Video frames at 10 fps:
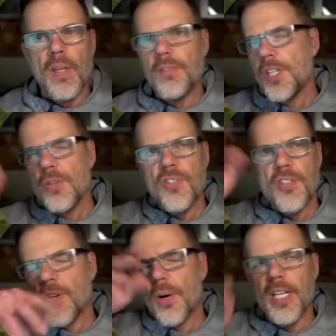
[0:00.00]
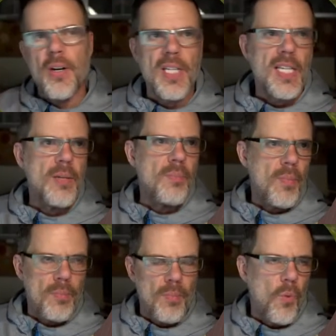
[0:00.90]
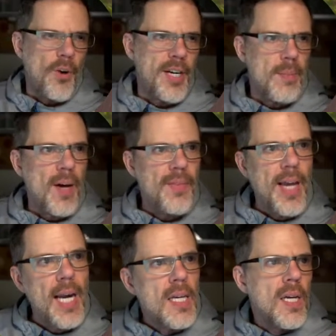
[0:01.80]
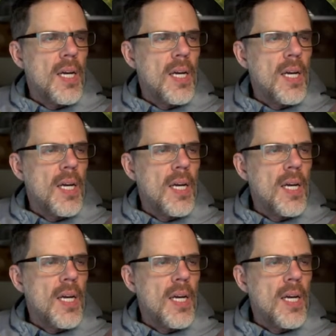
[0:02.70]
Now, if you use Discord, you don't need to worry about that.